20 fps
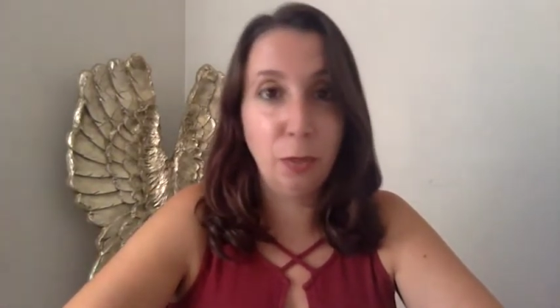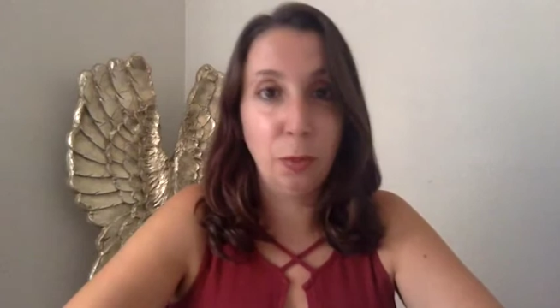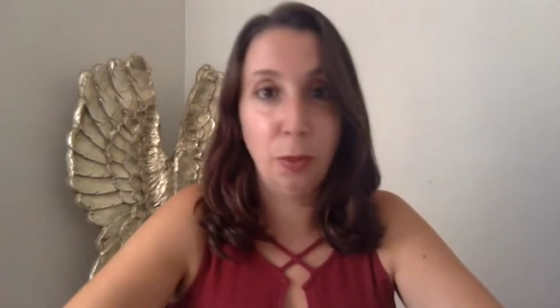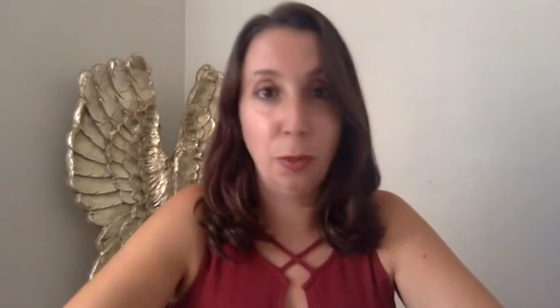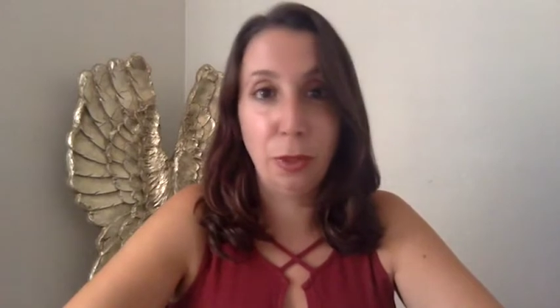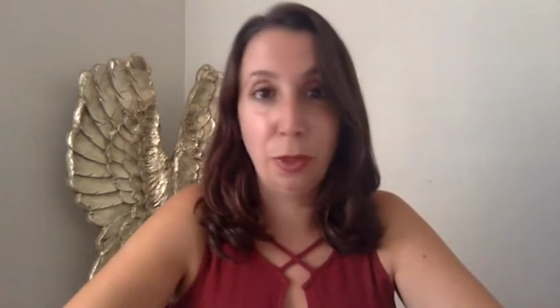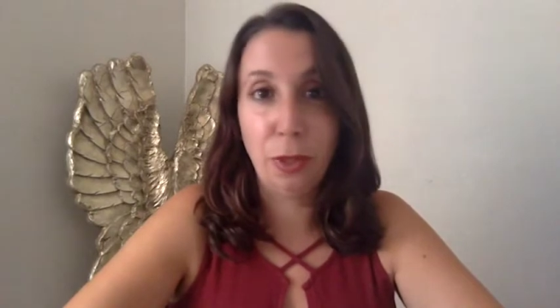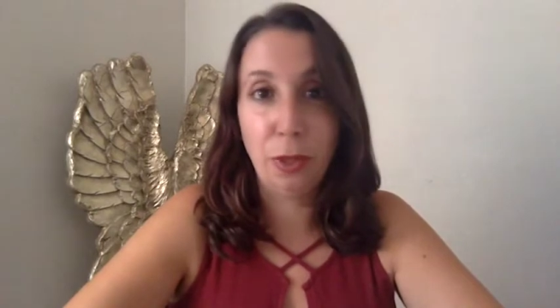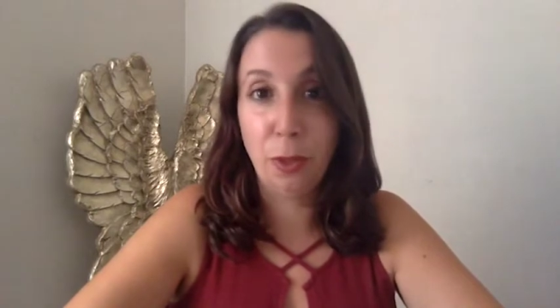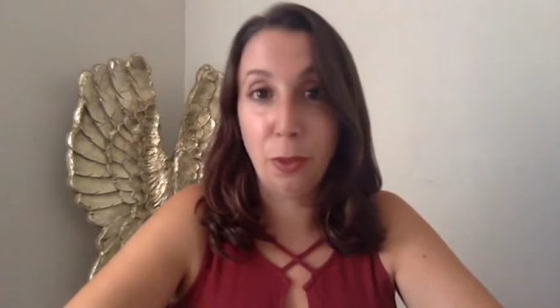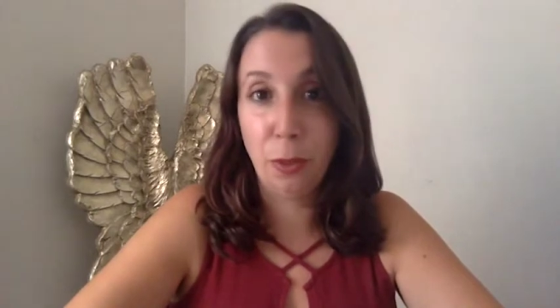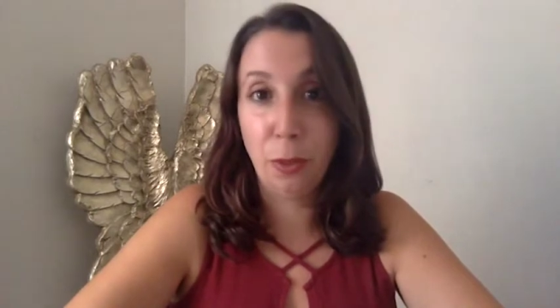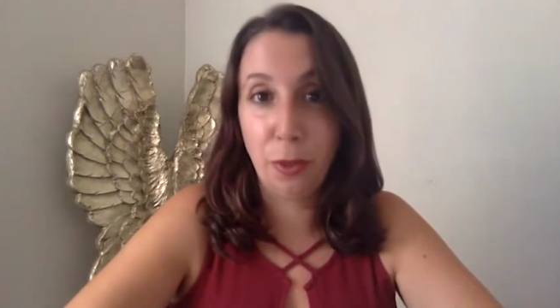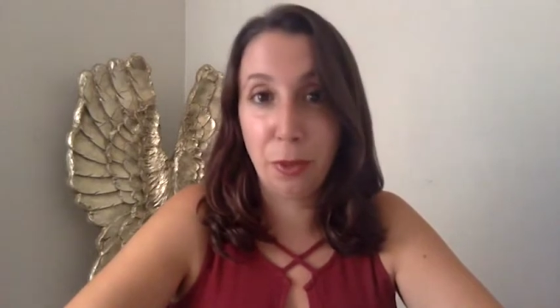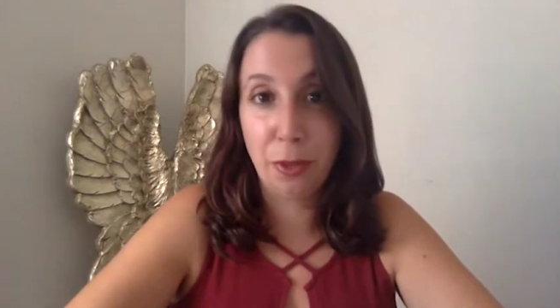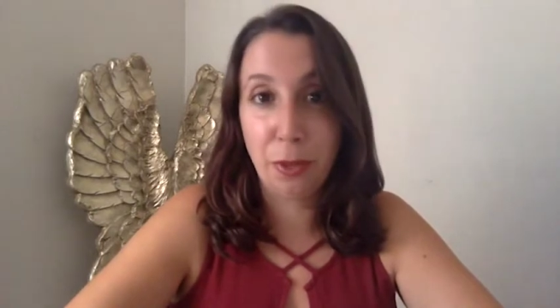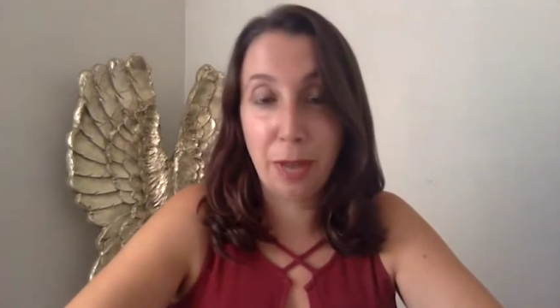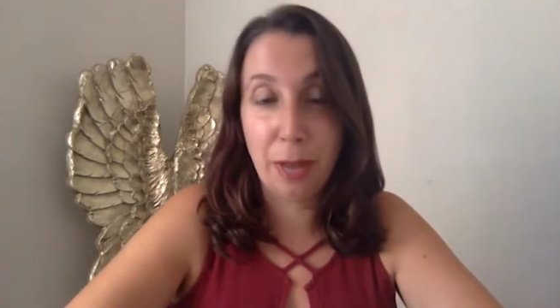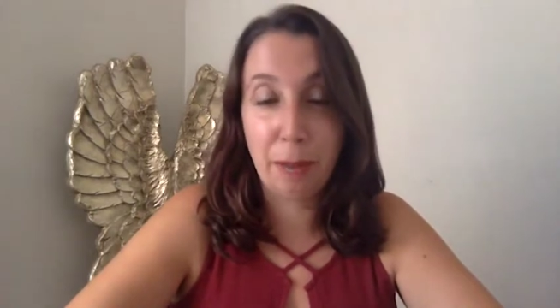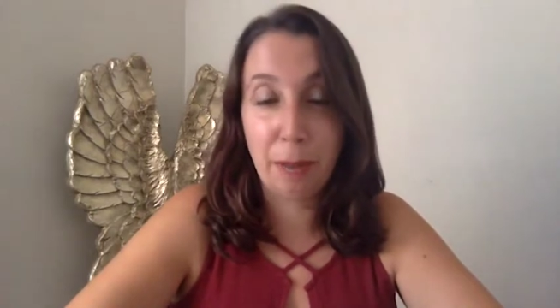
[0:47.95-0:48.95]
or in the
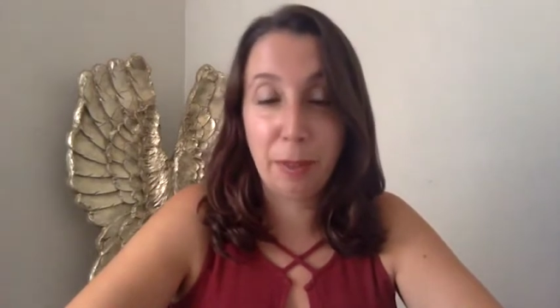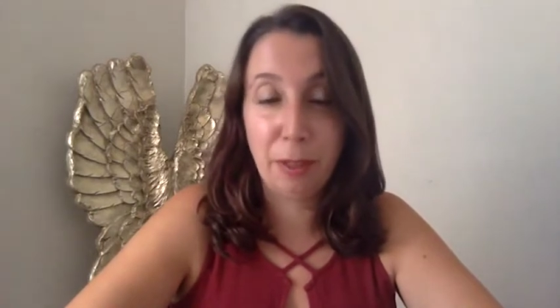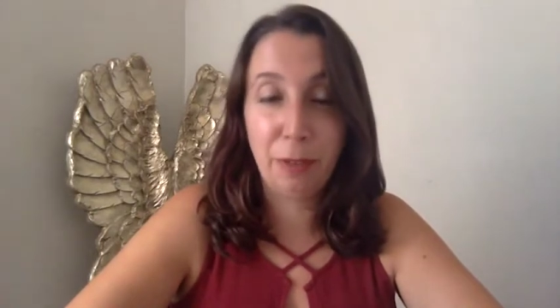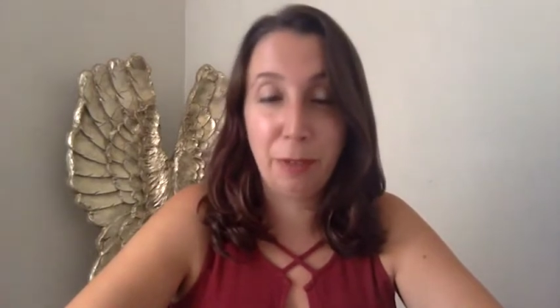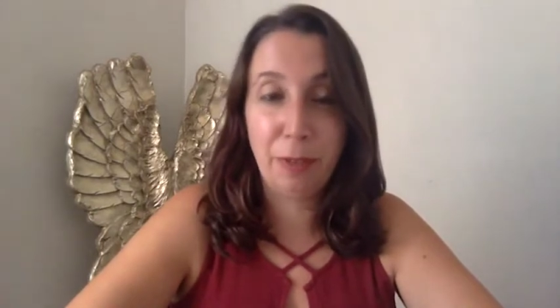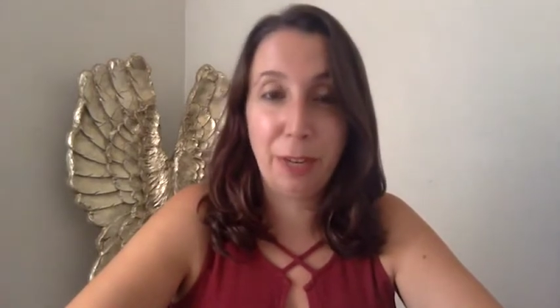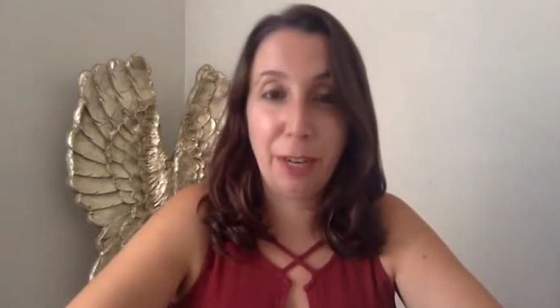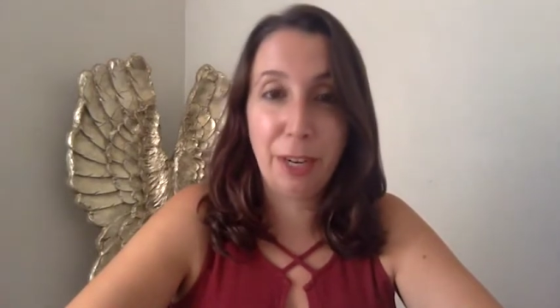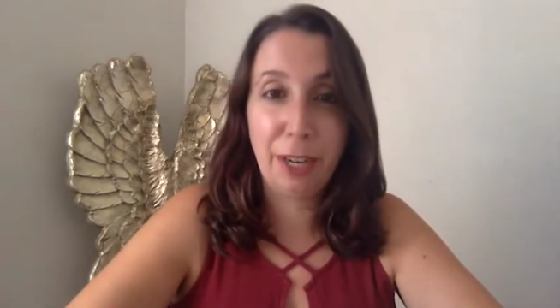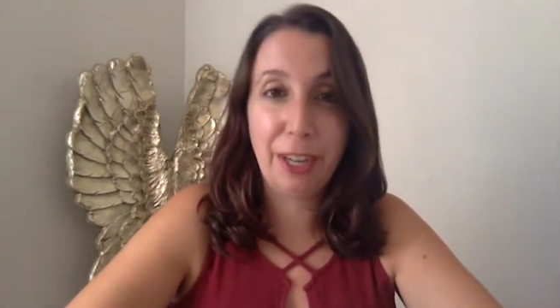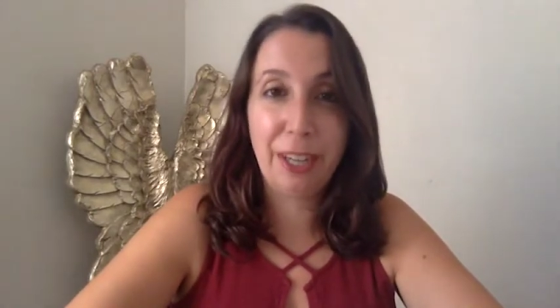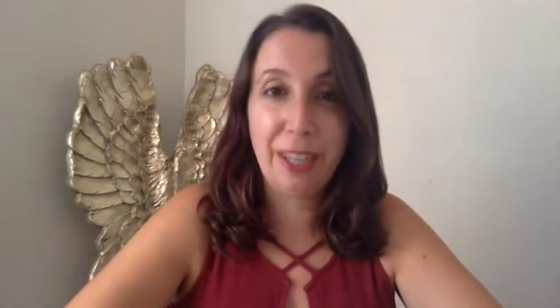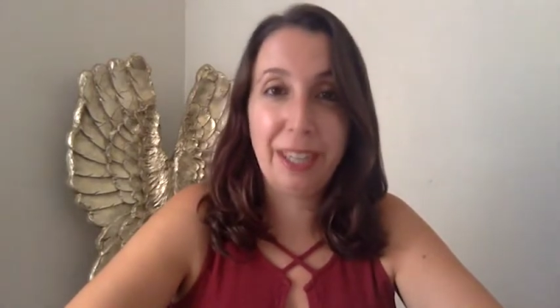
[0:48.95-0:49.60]
northern hemisphere,